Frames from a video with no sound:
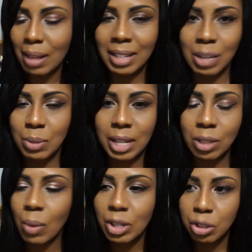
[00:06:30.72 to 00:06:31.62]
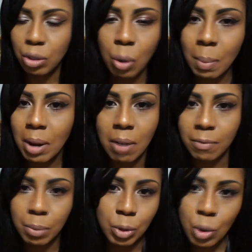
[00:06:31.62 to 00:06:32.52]
Lenny was like, no, I should have known better. I'm
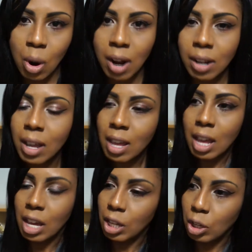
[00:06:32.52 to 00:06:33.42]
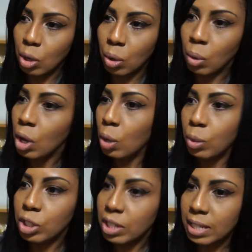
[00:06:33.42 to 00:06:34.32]
from New York. You know,
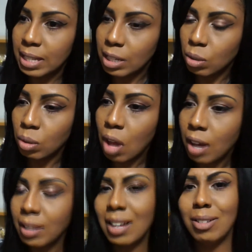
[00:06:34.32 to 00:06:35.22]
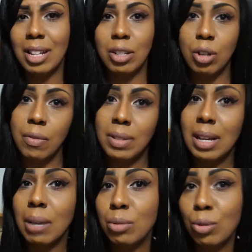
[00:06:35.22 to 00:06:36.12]
we shouldn't have stayed so long in there. Lenny's girlfriend was
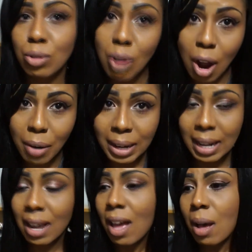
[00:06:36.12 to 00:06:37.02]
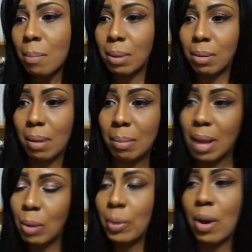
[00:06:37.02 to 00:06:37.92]
like, I'm so sorry. Blah, blah,
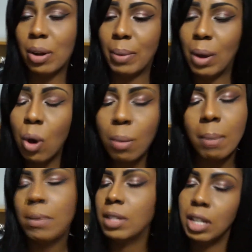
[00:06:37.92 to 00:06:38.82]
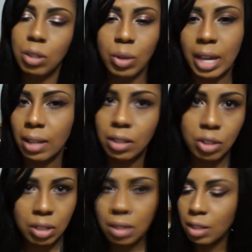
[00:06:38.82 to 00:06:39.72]
blah. We were on our way home. And I was like, it's okay. Let's
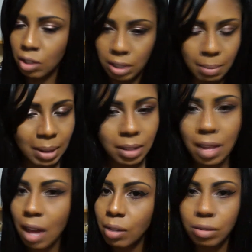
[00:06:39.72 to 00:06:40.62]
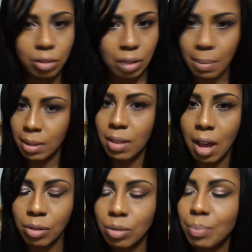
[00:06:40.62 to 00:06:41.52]
just get back to the house. Let's just get back to the
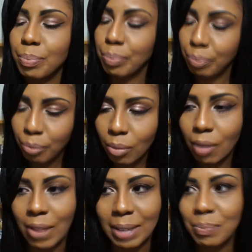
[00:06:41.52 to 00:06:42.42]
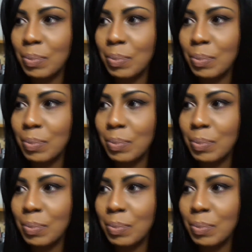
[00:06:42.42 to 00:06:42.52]
house. Fine.